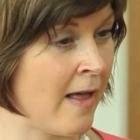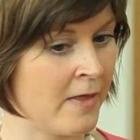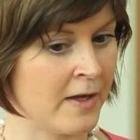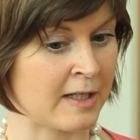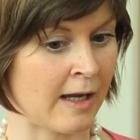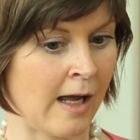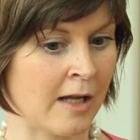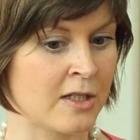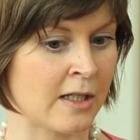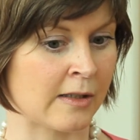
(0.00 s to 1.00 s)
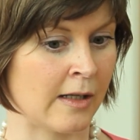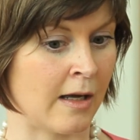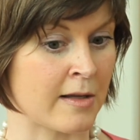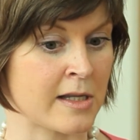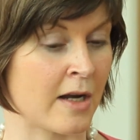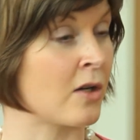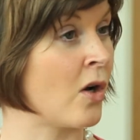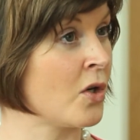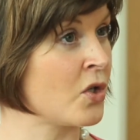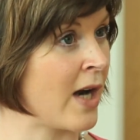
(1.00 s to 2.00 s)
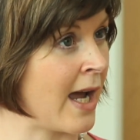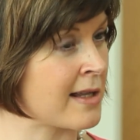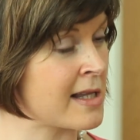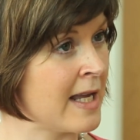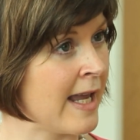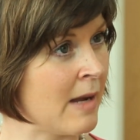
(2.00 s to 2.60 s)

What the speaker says: that under certain contracts,